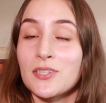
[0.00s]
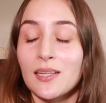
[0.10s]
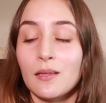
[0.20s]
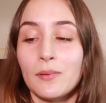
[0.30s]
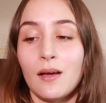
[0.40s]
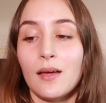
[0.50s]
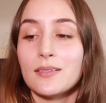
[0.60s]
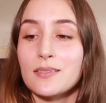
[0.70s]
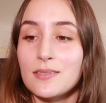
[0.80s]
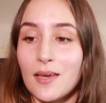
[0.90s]
a little bit on.
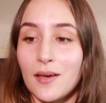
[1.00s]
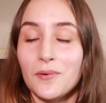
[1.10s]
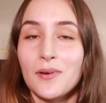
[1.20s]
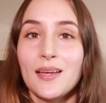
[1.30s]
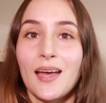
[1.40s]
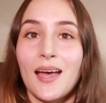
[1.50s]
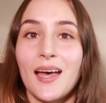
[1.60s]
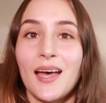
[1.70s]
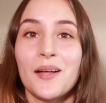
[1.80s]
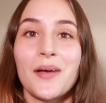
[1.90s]
So
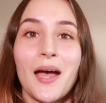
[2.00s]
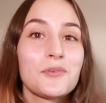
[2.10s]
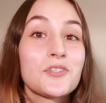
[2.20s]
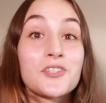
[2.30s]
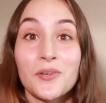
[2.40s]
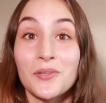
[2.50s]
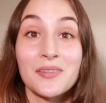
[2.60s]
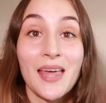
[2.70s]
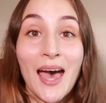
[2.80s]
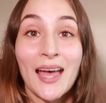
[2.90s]
I will show you
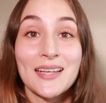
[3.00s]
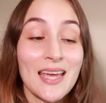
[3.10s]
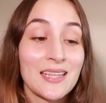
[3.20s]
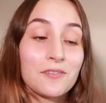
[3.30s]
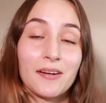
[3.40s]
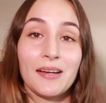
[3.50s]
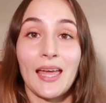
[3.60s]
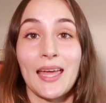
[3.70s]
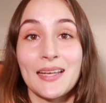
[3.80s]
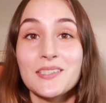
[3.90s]
that at the very
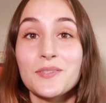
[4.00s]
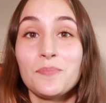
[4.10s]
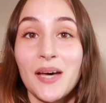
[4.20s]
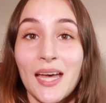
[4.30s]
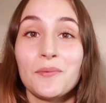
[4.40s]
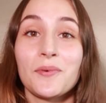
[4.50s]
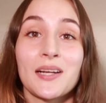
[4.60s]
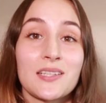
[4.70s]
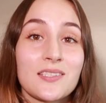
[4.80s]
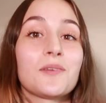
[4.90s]
end, but we're
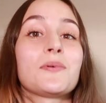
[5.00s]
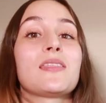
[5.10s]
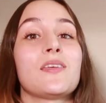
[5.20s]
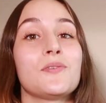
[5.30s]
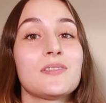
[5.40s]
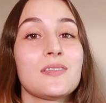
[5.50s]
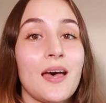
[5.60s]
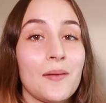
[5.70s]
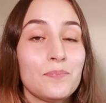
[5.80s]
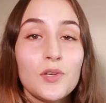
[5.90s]
going to start with those
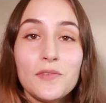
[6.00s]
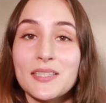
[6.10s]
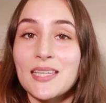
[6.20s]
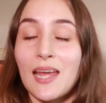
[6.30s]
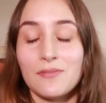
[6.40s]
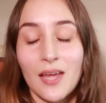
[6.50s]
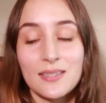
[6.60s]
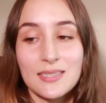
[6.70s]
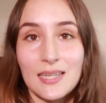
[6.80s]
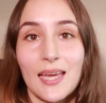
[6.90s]
movies that I have not
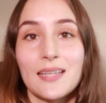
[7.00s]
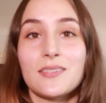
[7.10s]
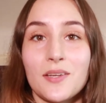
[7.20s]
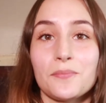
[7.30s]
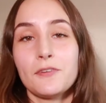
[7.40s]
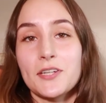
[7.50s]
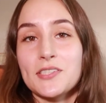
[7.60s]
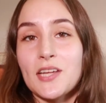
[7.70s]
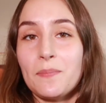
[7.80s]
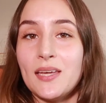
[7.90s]
seen yet. So
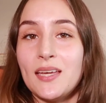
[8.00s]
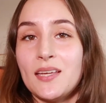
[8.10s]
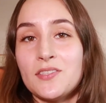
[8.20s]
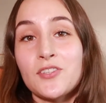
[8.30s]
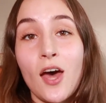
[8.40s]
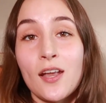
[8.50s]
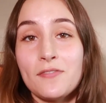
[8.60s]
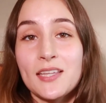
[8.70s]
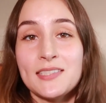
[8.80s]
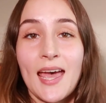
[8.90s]
first up is Dawn of
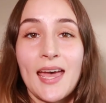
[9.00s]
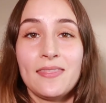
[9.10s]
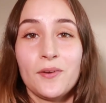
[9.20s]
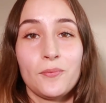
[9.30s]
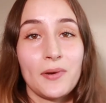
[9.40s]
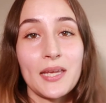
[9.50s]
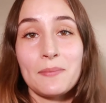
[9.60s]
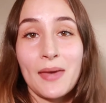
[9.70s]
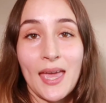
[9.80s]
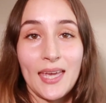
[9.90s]
the Dead, the
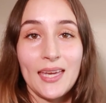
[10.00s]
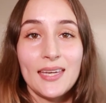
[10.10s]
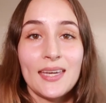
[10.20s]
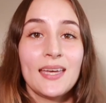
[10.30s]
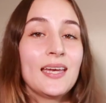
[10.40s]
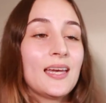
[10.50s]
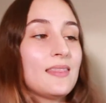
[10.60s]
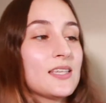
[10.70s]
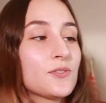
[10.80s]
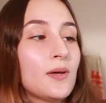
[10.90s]
remake.
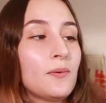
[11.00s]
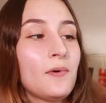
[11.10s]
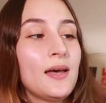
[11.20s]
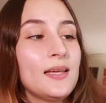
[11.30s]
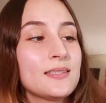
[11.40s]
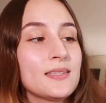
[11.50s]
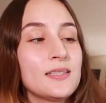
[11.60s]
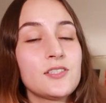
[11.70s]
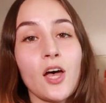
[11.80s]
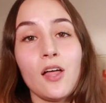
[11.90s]
This one was
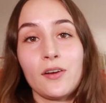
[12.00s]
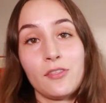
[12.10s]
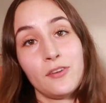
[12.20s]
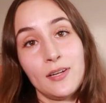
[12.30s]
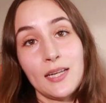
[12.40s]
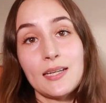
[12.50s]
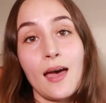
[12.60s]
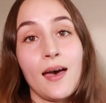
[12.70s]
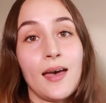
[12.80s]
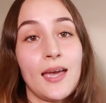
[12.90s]

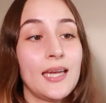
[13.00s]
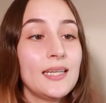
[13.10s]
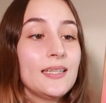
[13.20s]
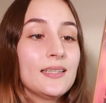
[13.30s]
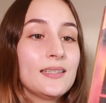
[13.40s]
$1.39.